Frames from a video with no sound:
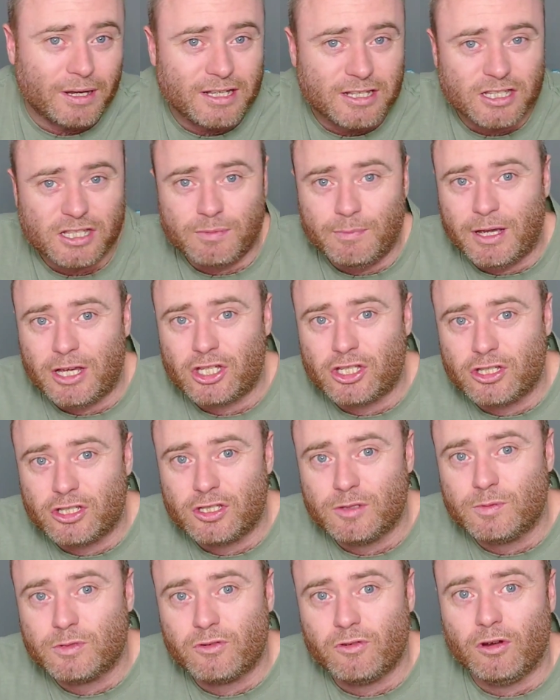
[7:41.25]
please smash
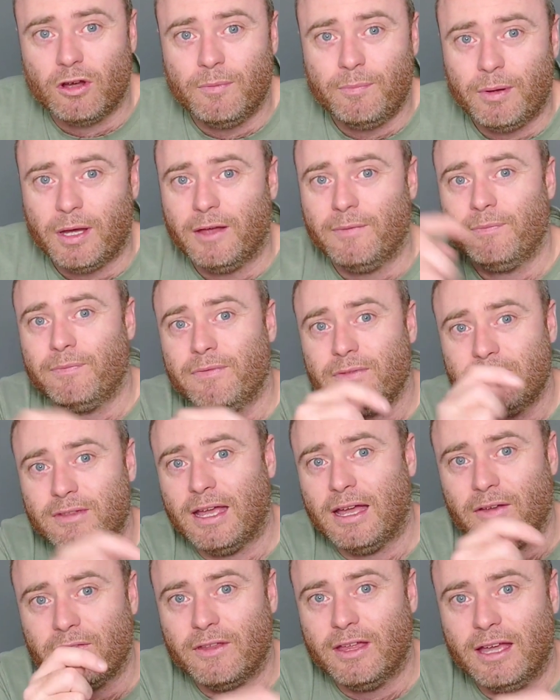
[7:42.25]
the subscribe button
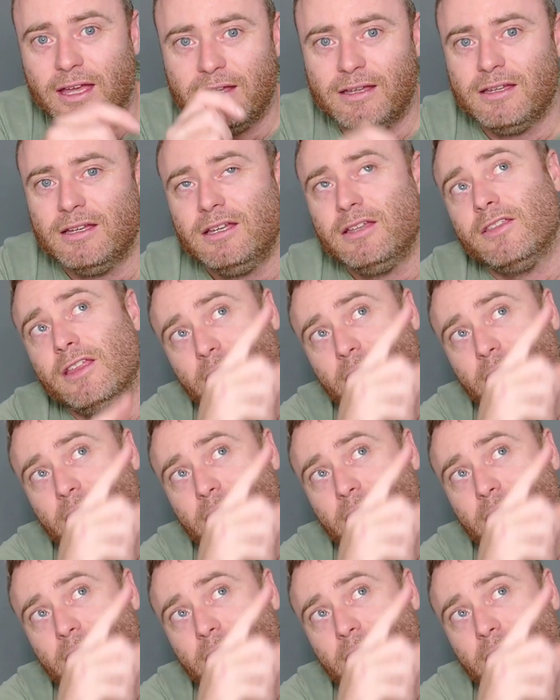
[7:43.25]
down there.